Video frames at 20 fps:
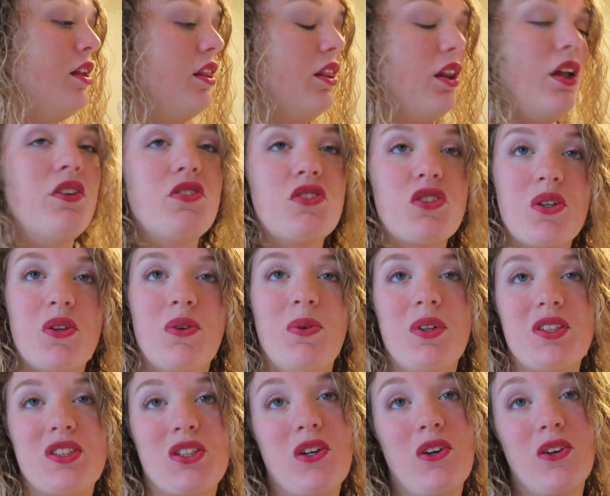
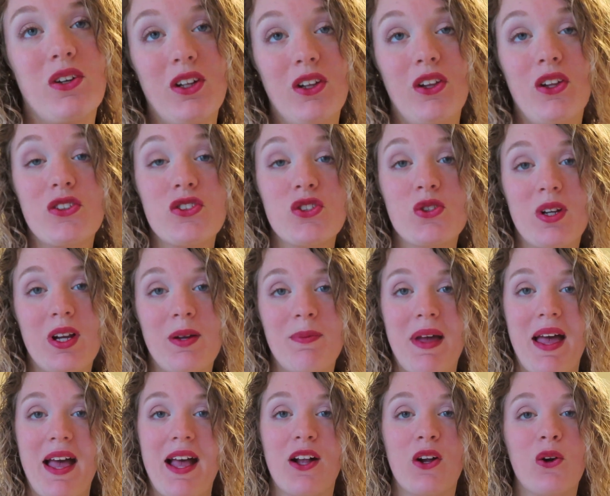what's called a lingerie
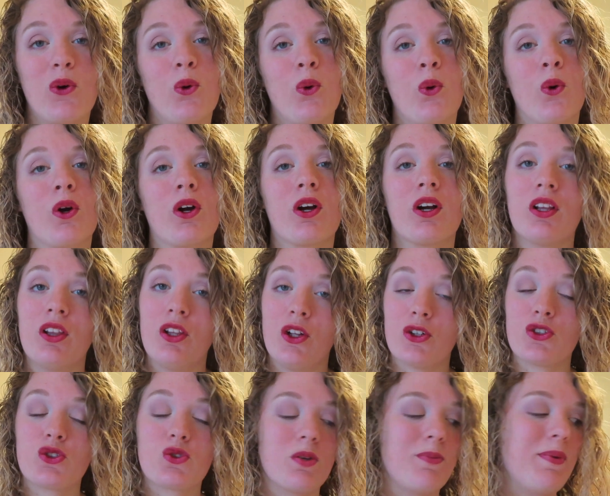bag or
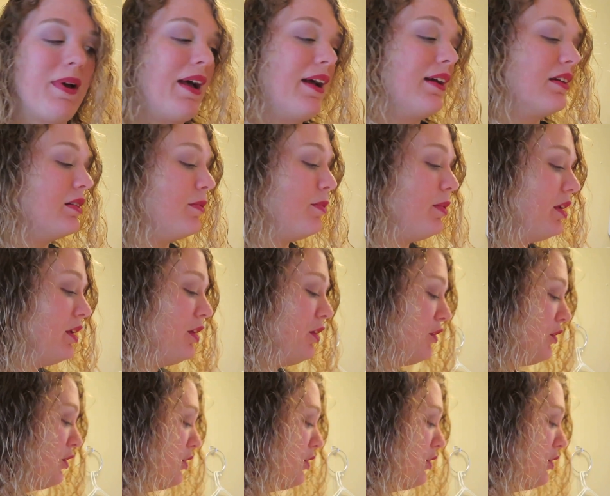laundry bag, depending